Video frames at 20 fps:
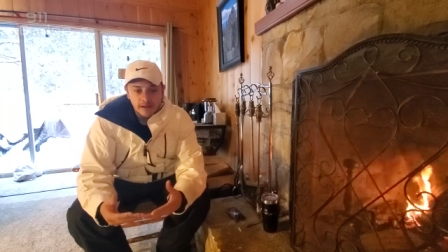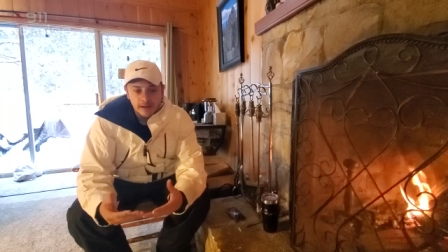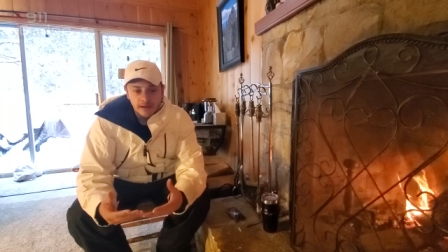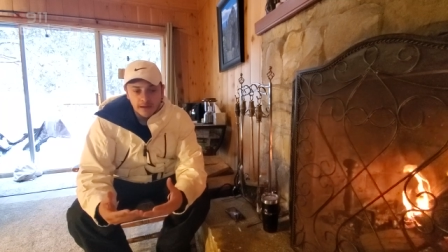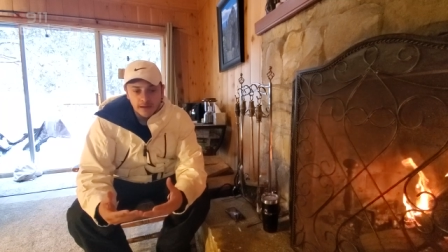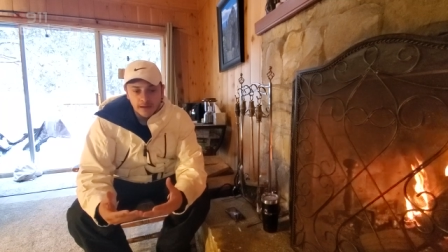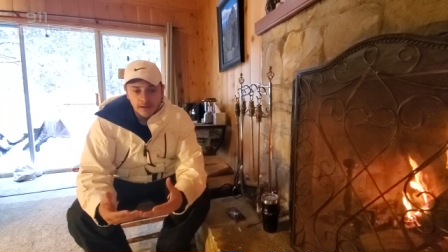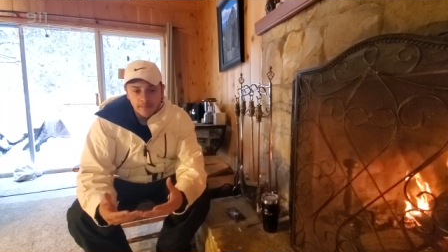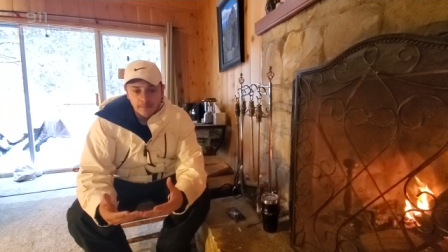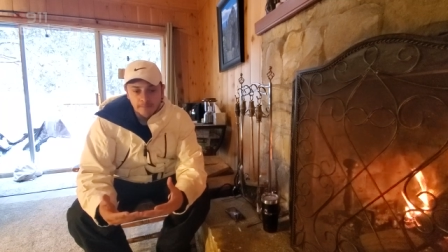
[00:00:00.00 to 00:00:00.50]

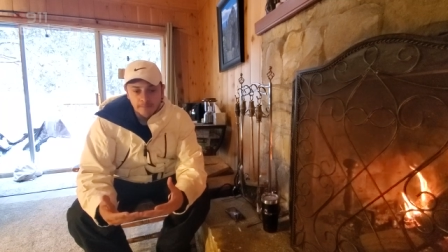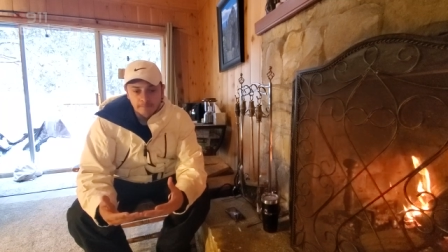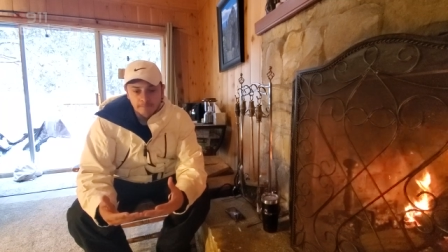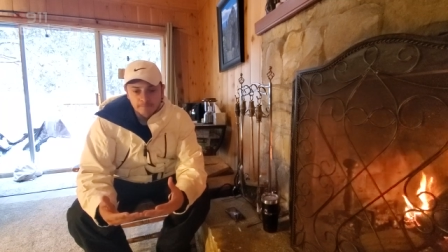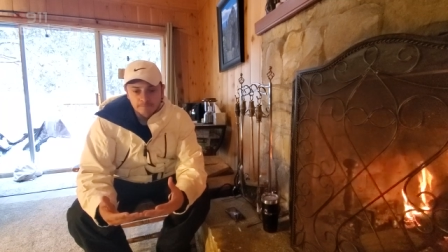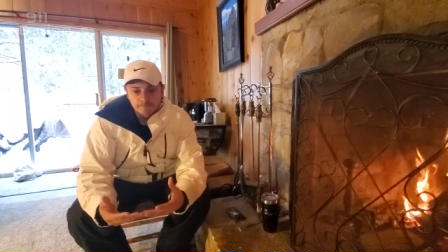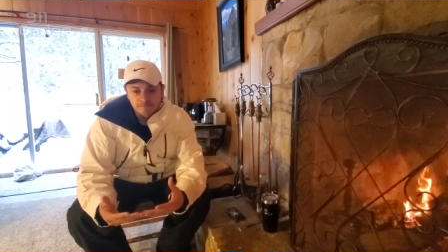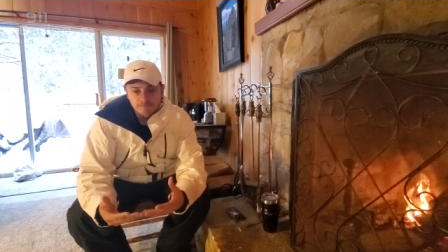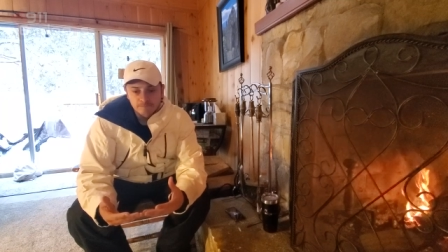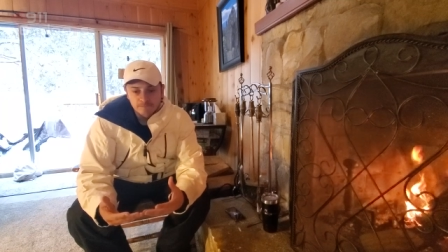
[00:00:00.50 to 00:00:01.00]
Um,
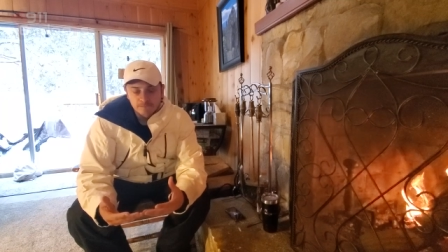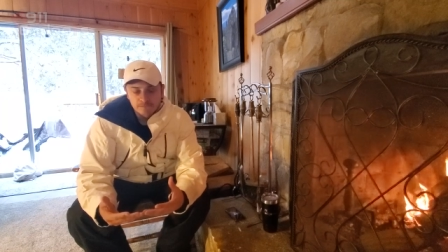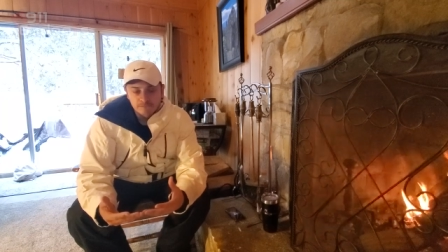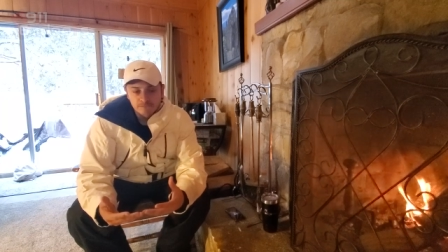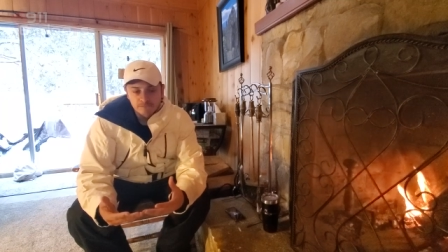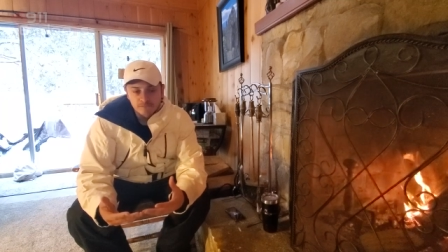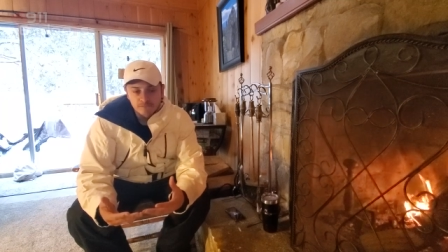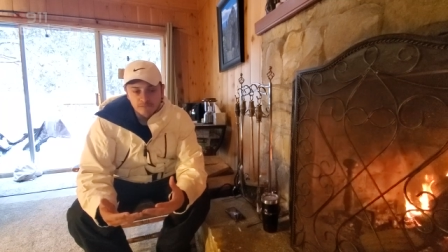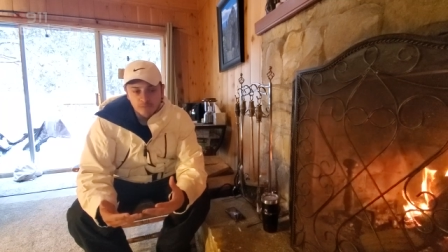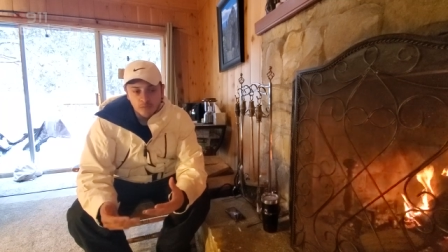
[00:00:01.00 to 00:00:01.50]

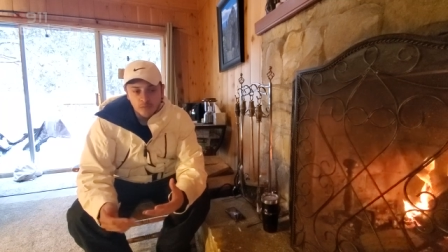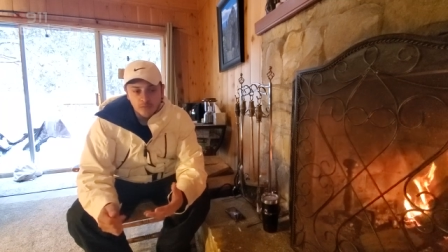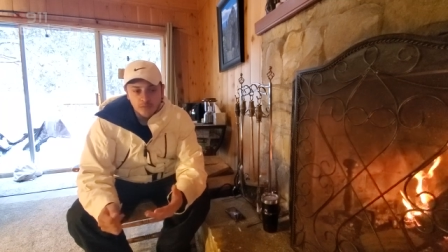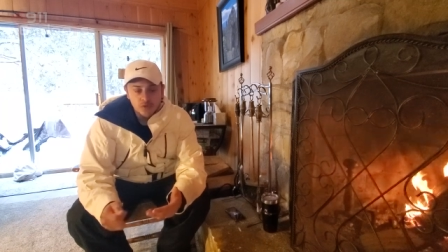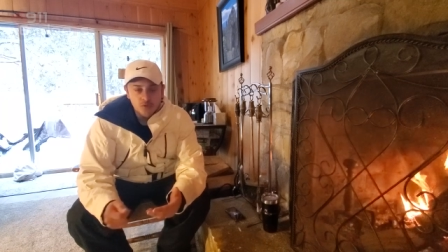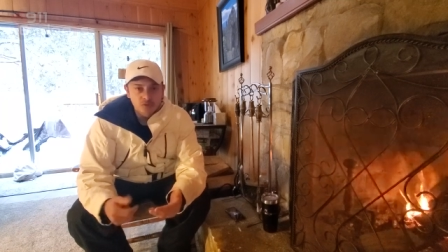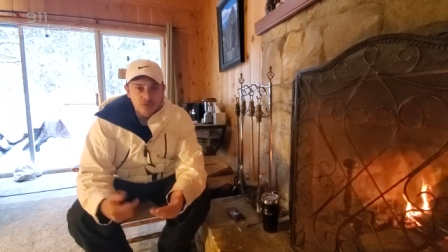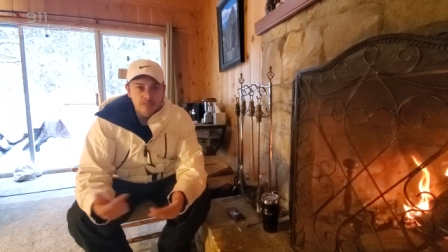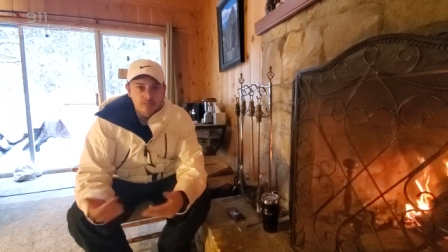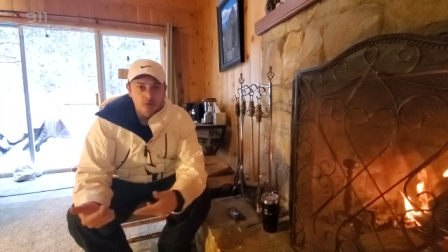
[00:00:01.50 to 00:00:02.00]
when you
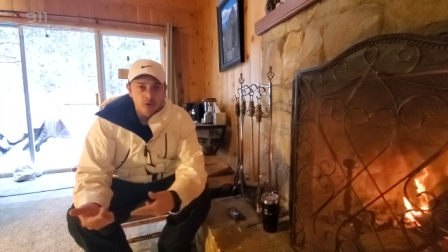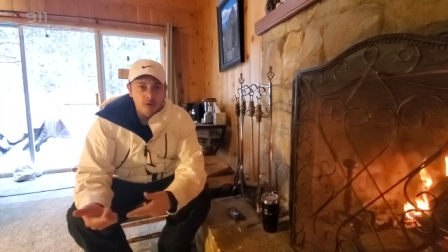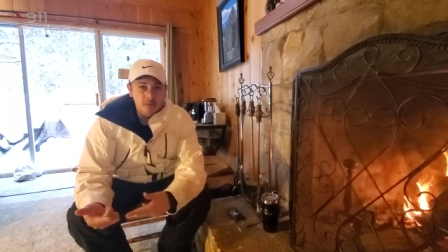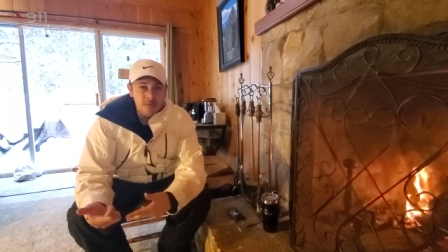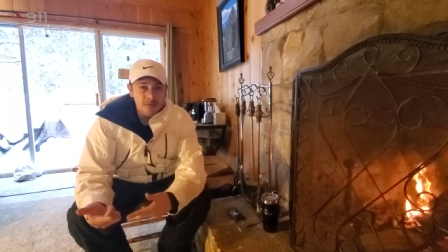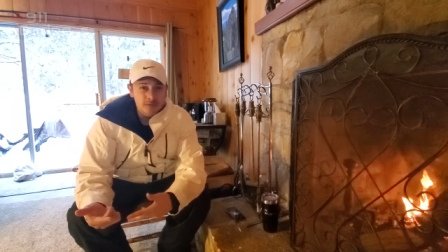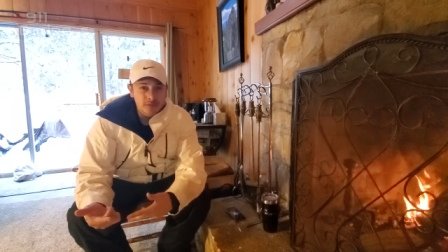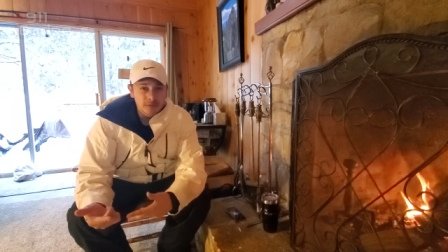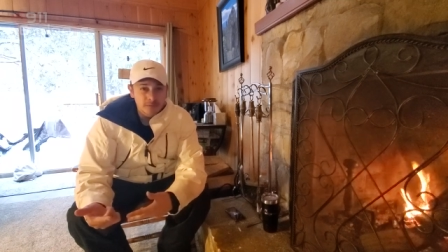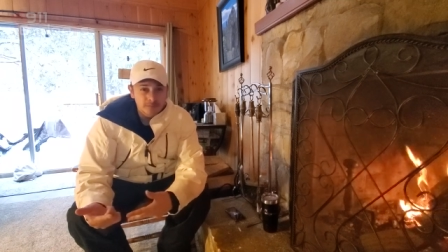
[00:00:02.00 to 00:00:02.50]
do it
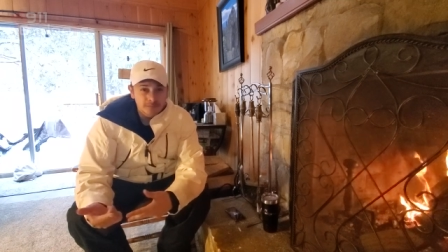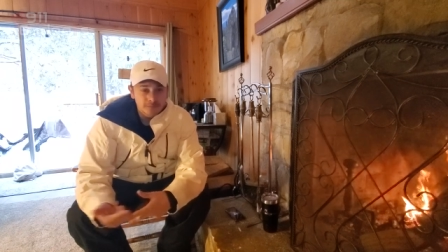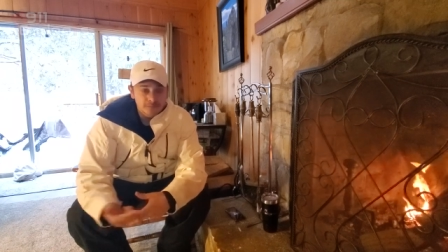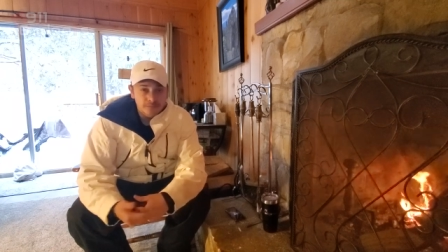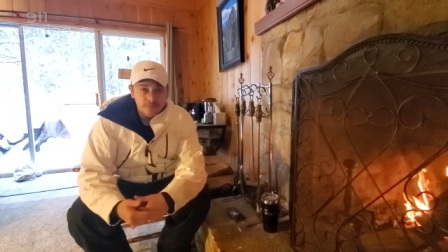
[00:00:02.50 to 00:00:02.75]
mobile,